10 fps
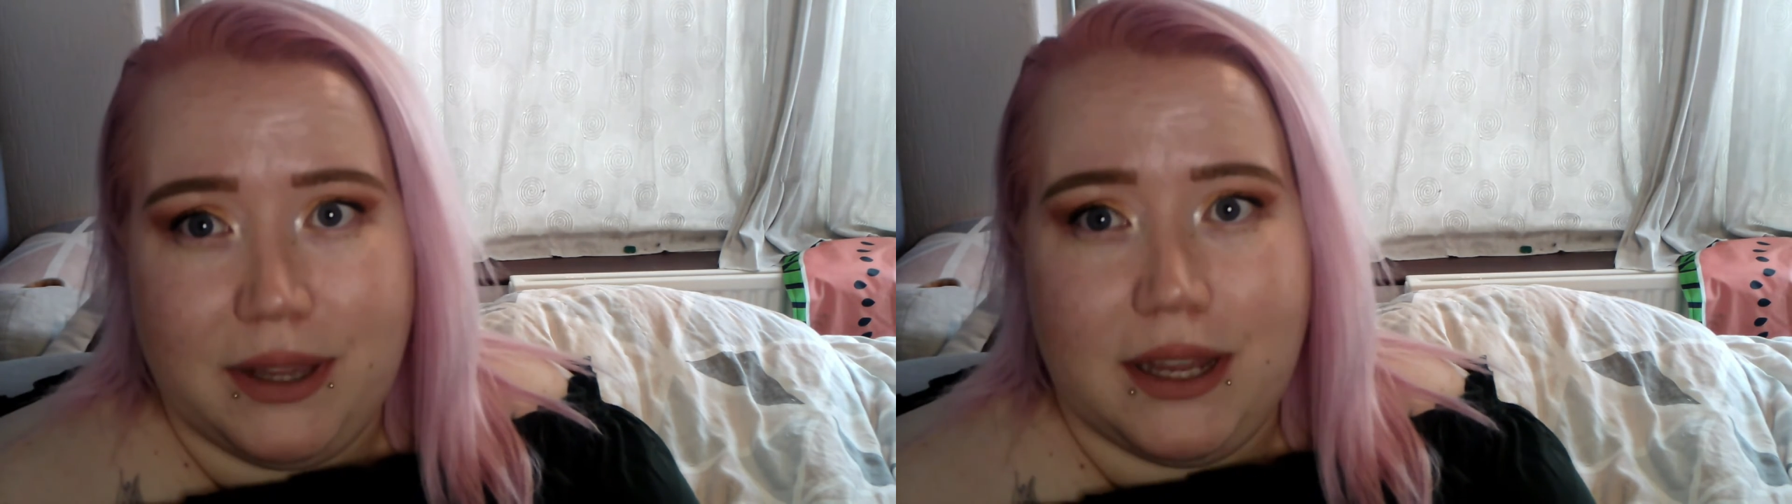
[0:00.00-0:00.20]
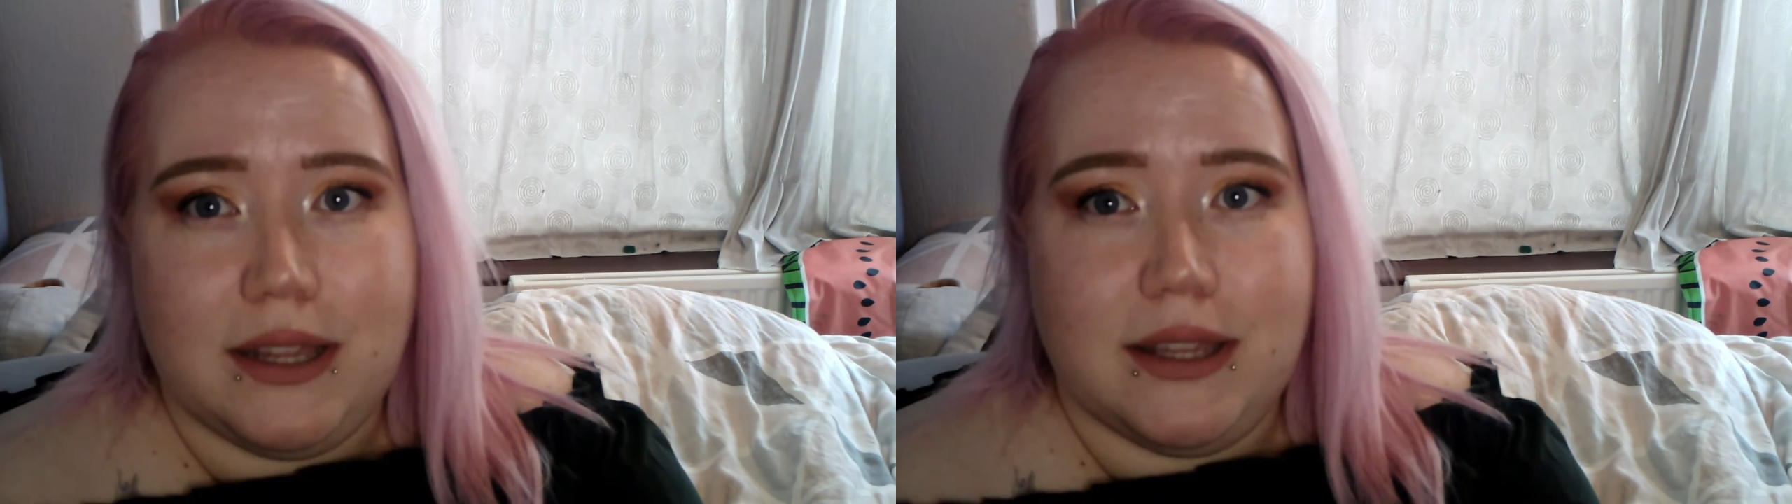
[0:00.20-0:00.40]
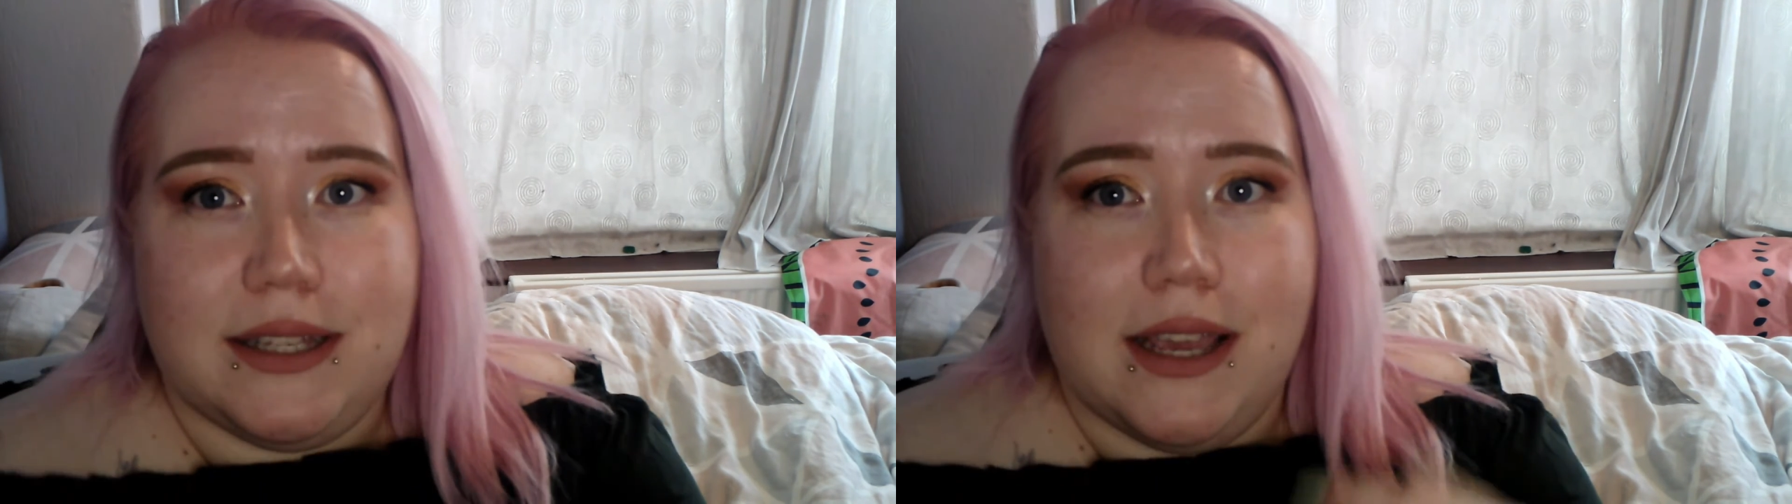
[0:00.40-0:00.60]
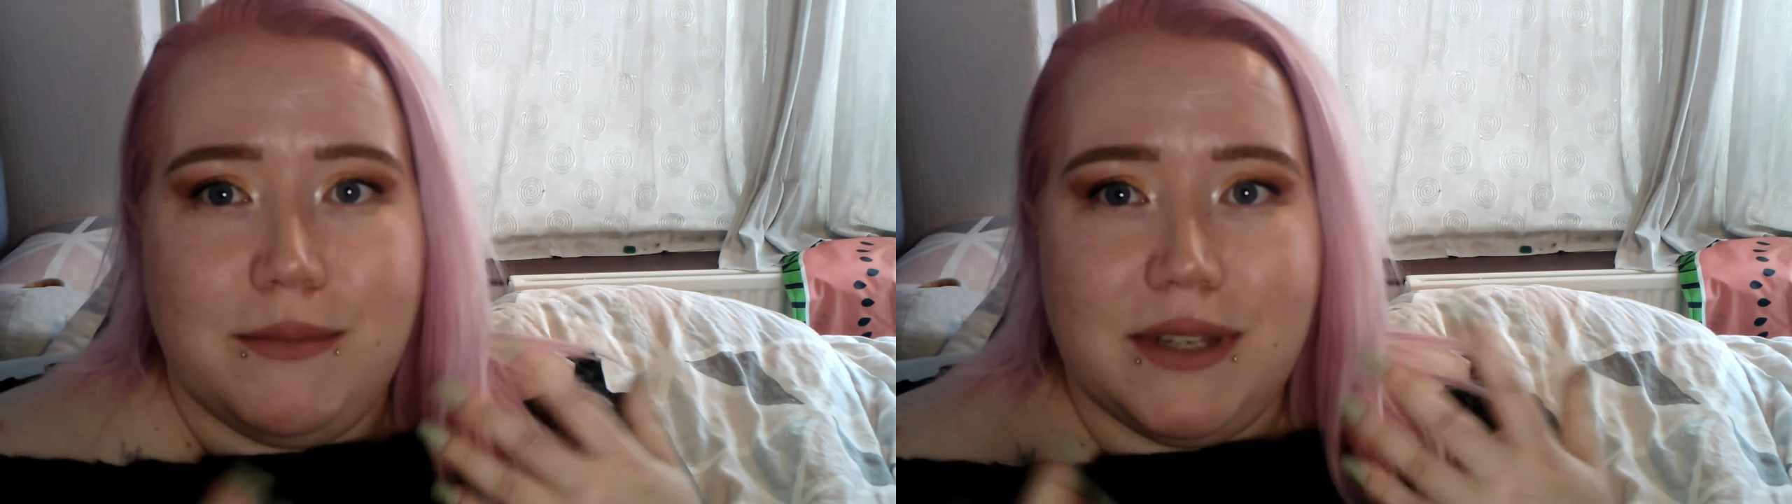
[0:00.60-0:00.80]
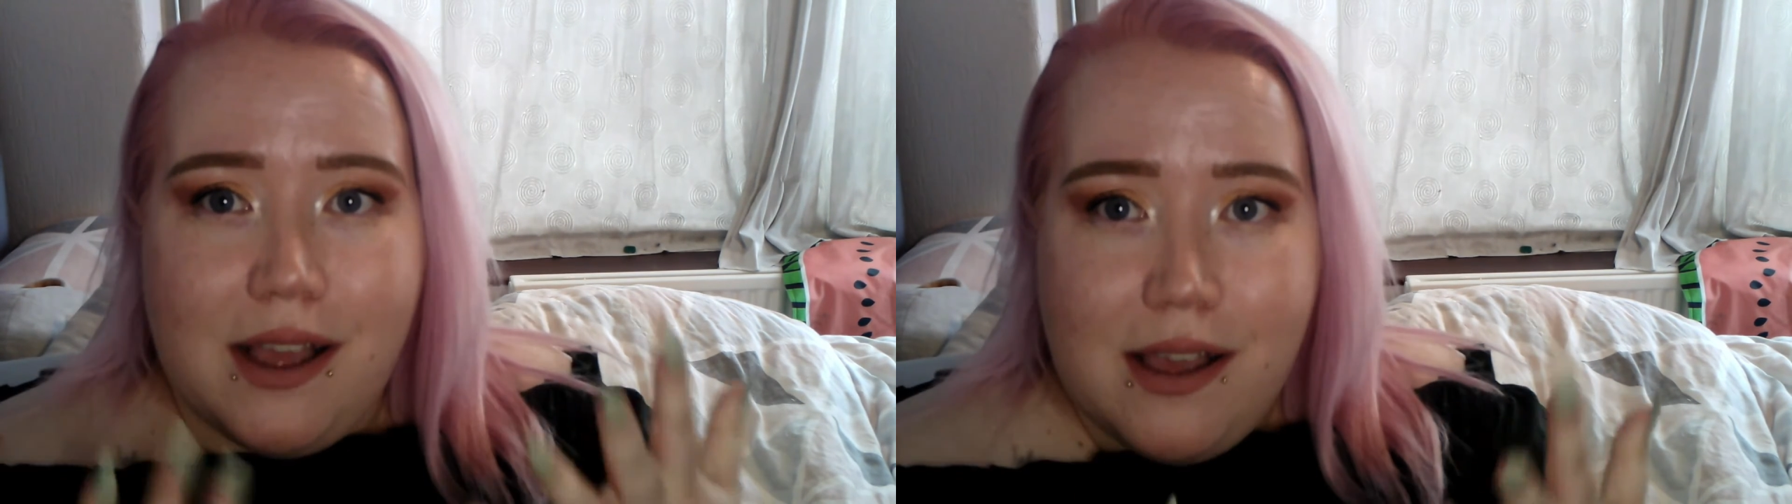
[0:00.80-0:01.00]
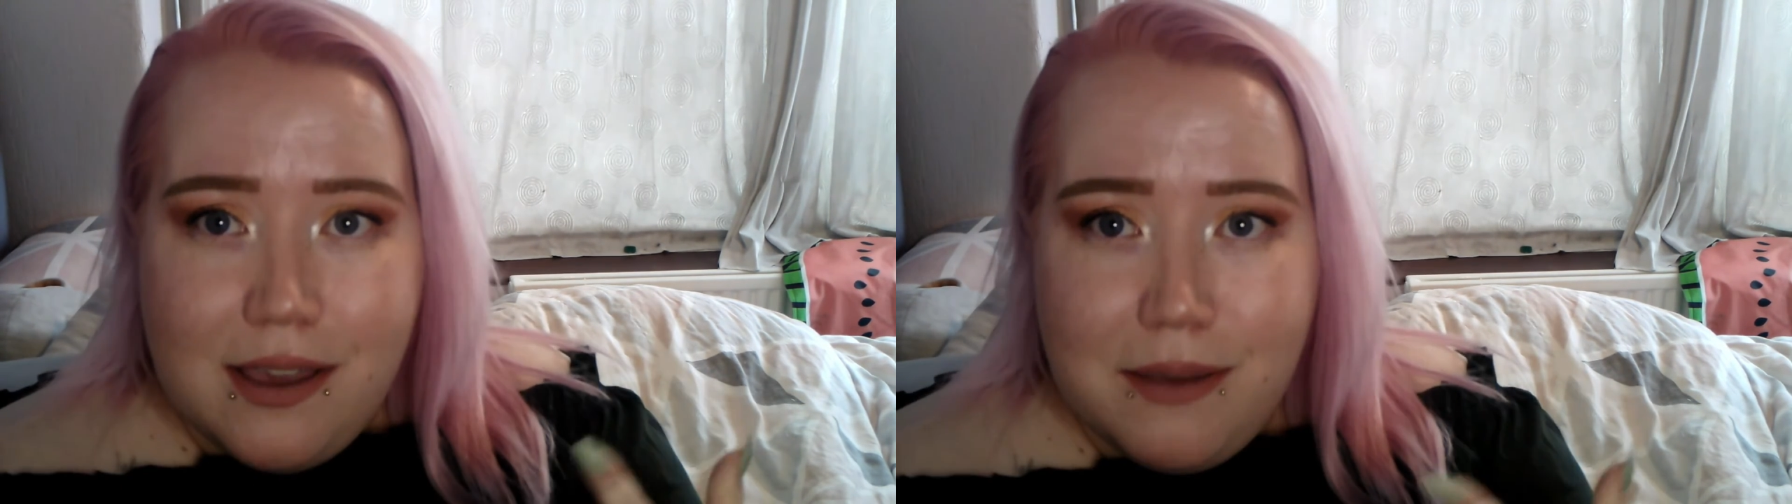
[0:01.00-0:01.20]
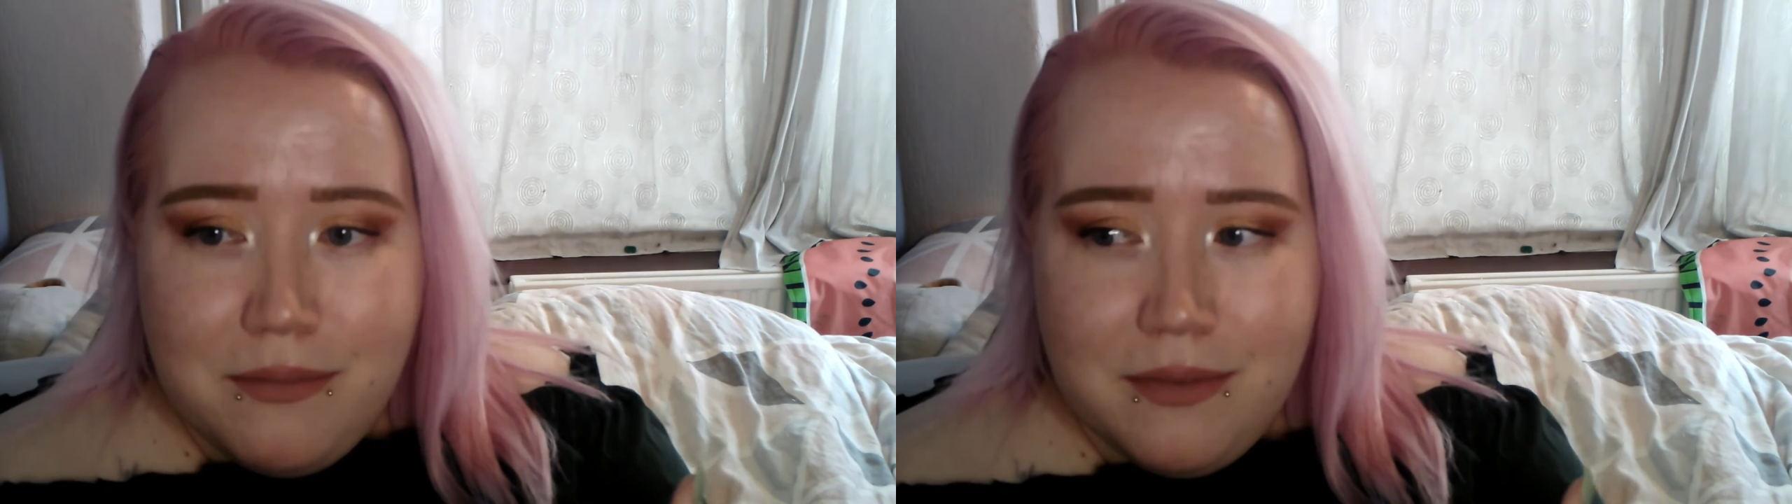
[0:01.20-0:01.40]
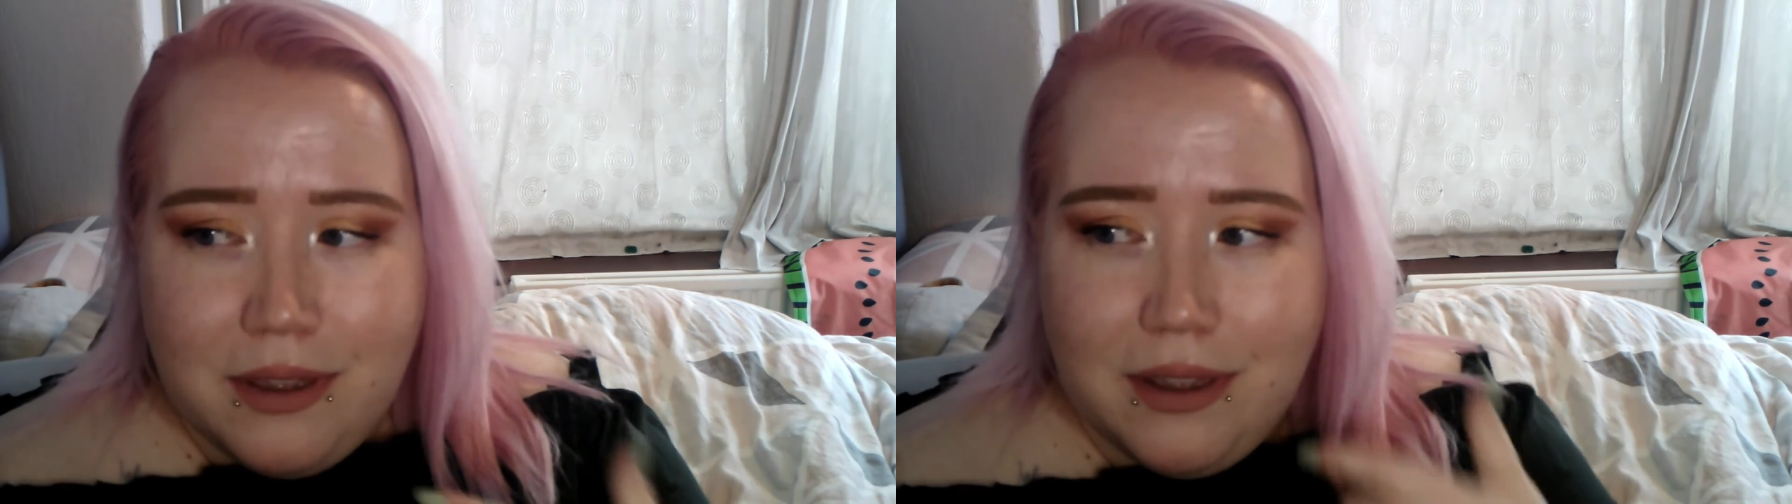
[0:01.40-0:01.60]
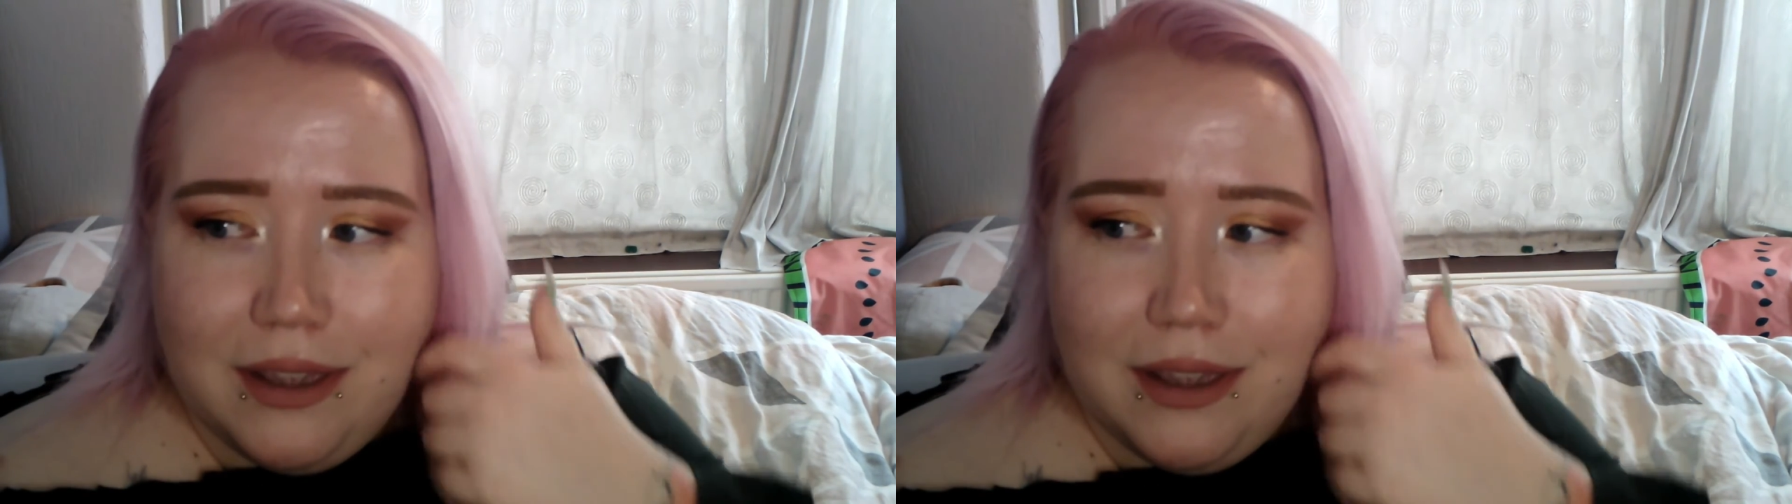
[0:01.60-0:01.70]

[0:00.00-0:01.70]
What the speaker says: but then at the same time,